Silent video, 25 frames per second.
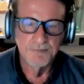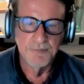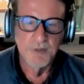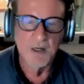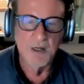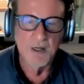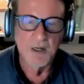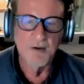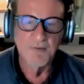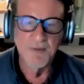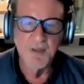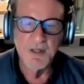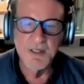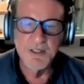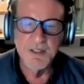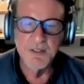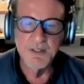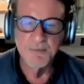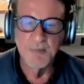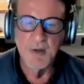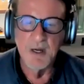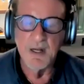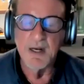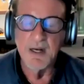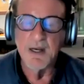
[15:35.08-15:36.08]
of this
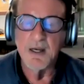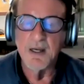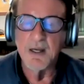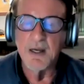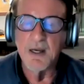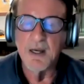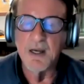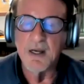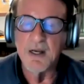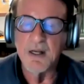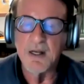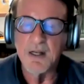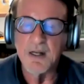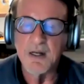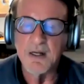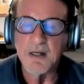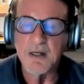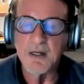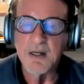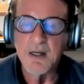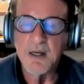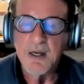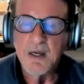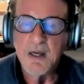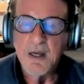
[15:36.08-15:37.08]
money
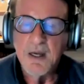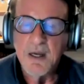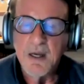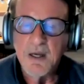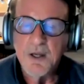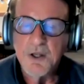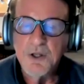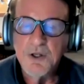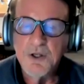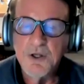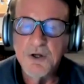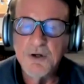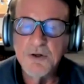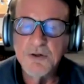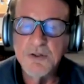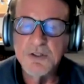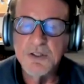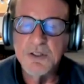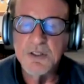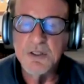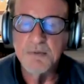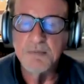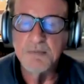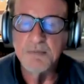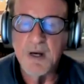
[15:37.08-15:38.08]
and
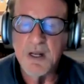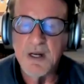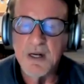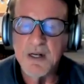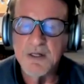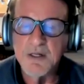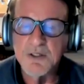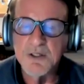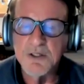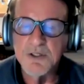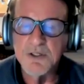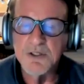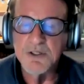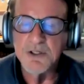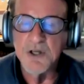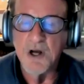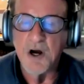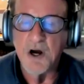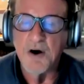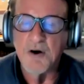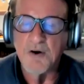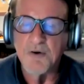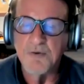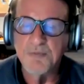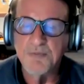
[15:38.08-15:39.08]
used the money to
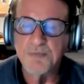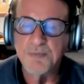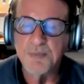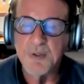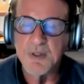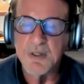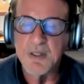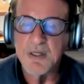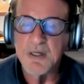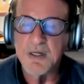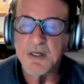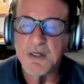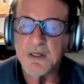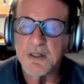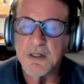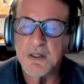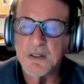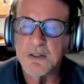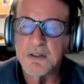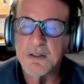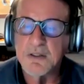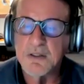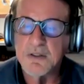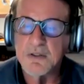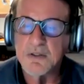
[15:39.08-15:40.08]
solve
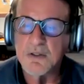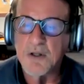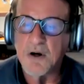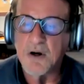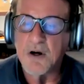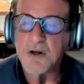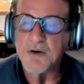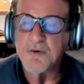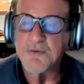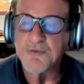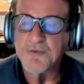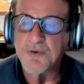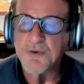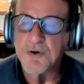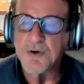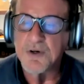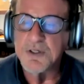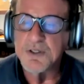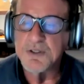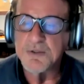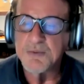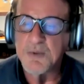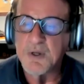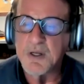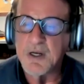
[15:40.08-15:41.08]
political, law
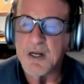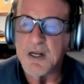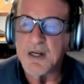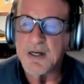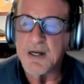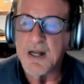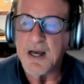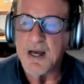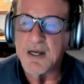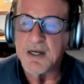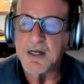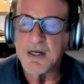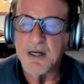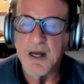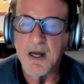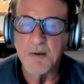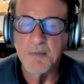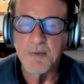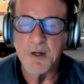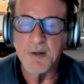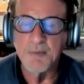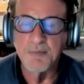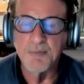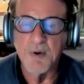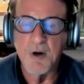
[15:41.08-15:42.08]
enforcement, and
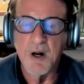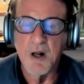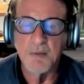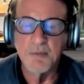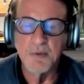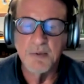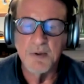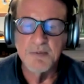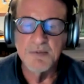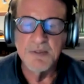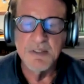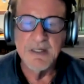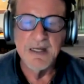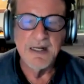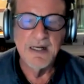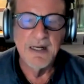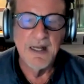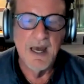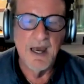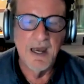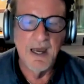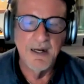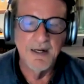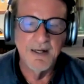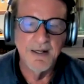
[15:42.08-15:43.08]
economic problems in
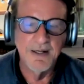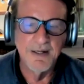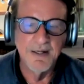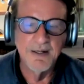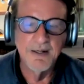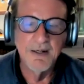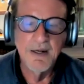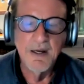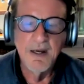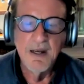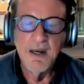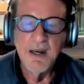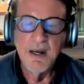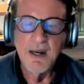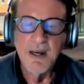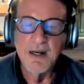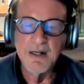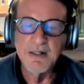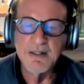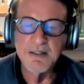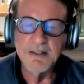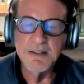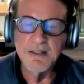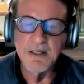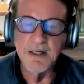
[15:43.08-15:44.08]
Haiti
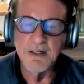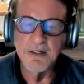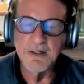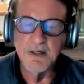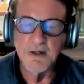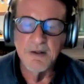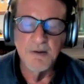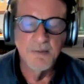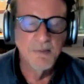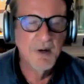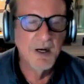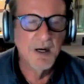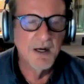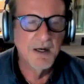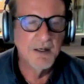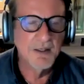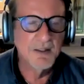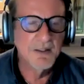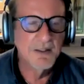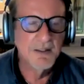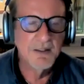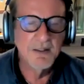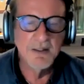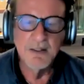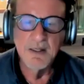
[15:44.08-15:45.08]
and Central
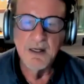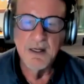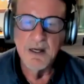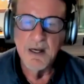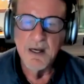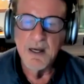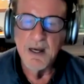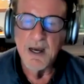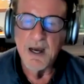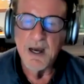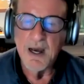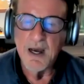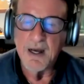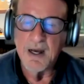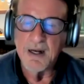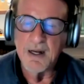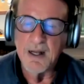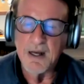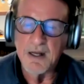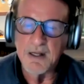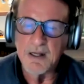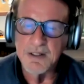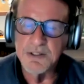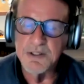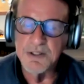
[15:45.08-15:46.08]
America and
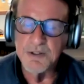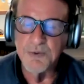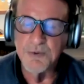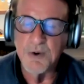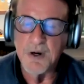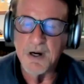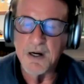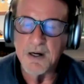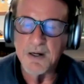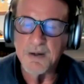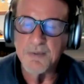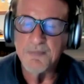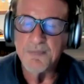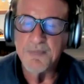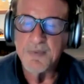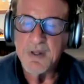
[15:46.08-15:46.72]
elsewhere?